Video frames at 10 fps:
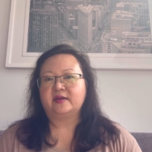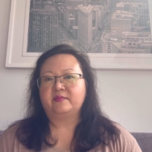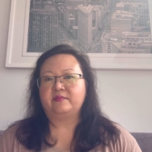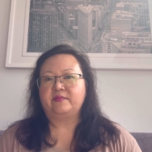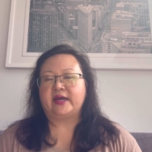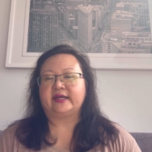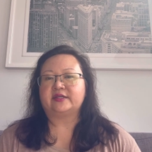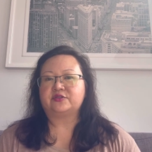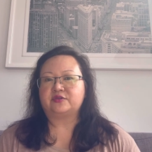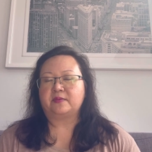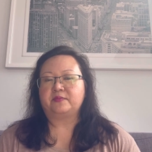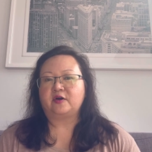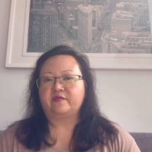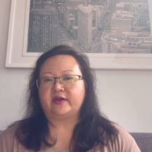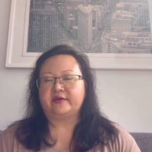baggage
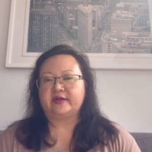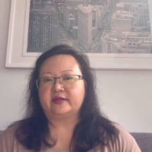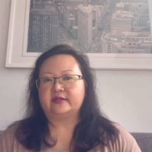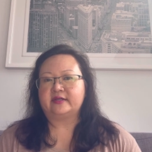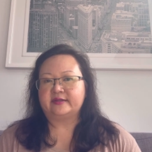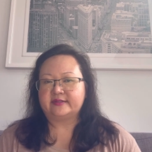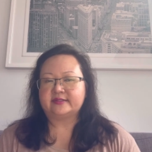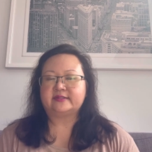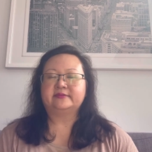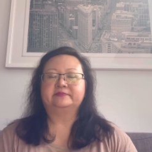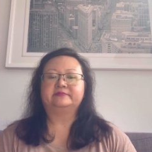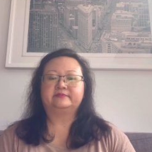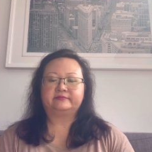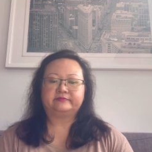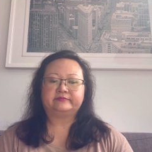drop-off area is.
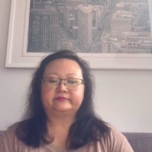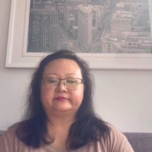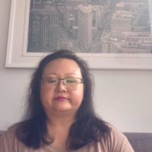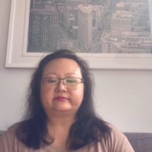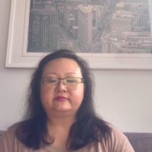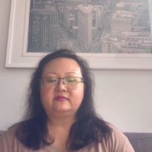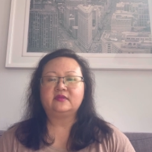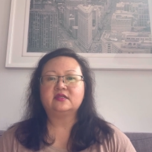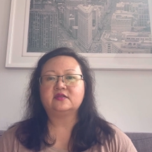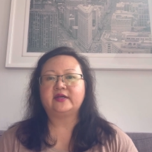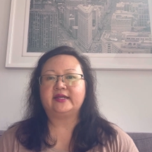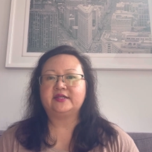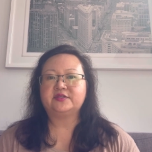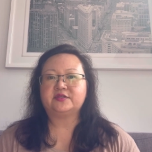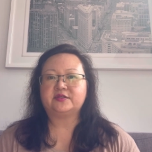So
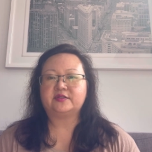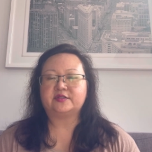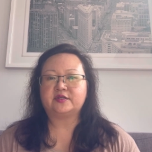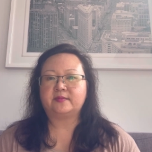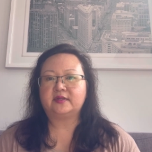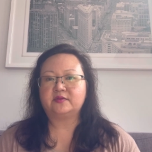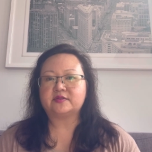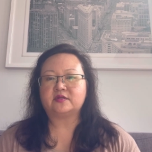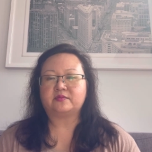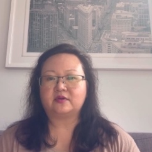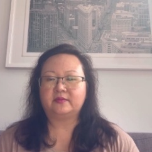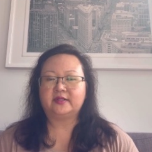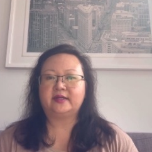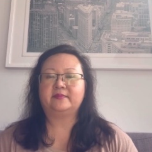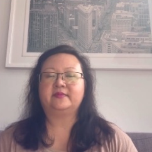getting to the terminal was no
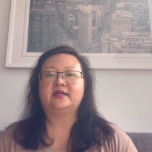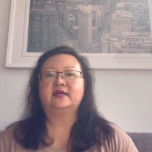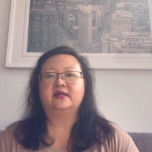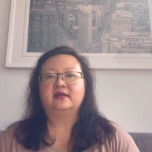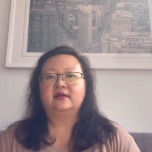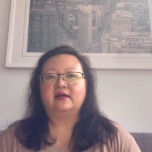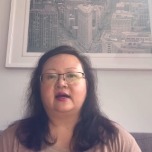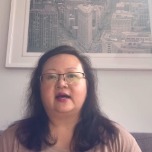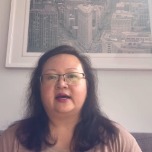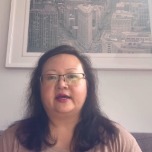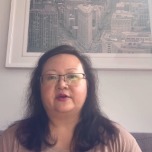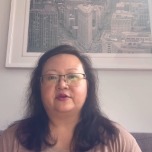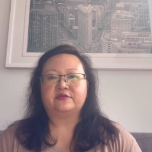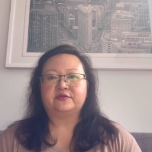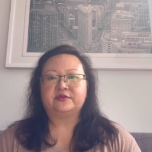problem. I
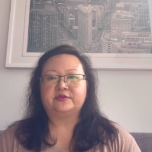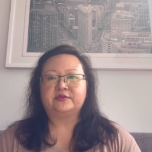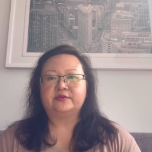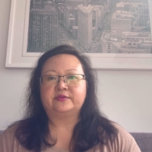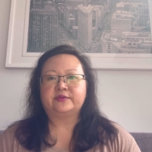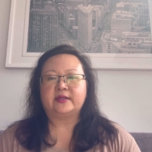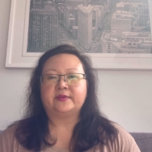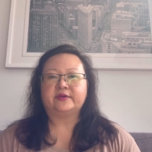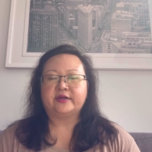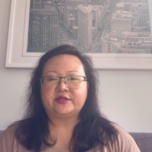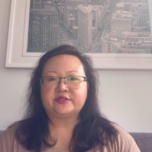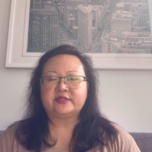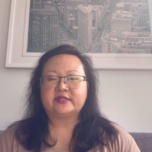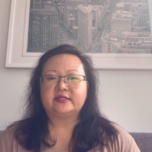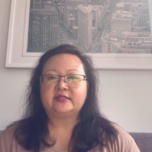got through
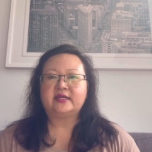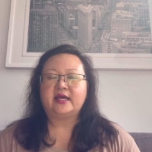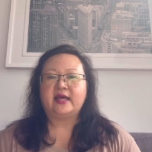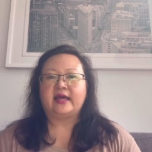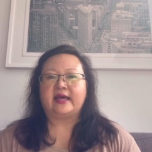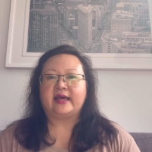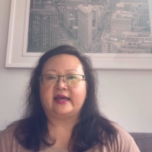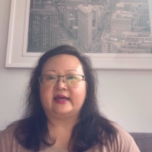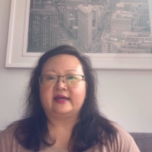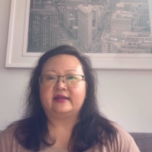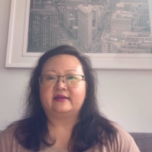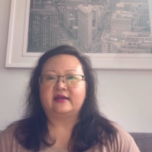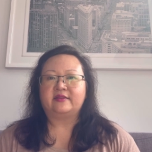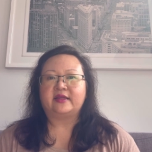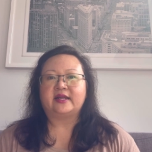immigration
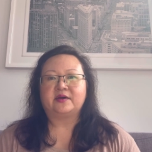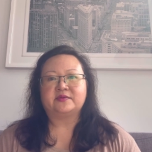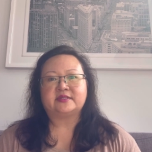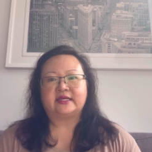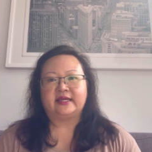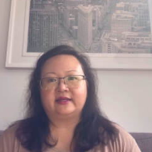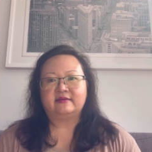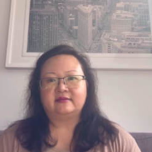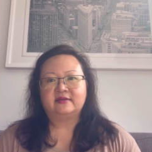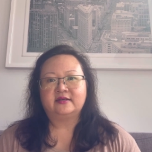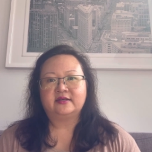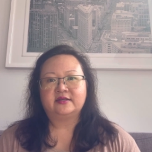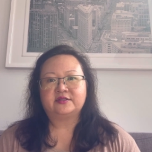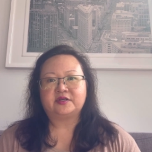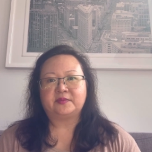and then I was in
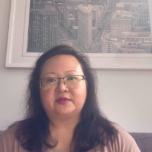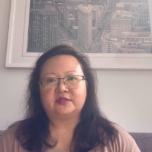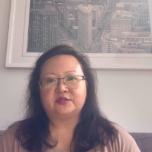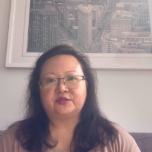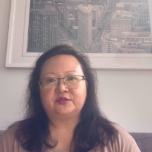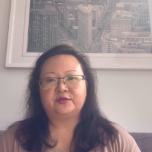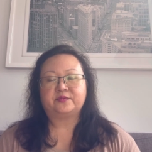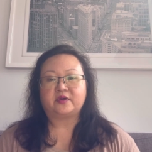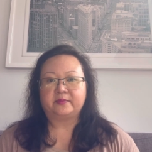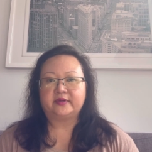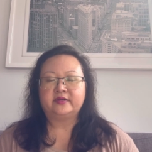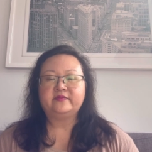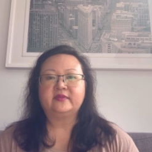Terminal 2 proper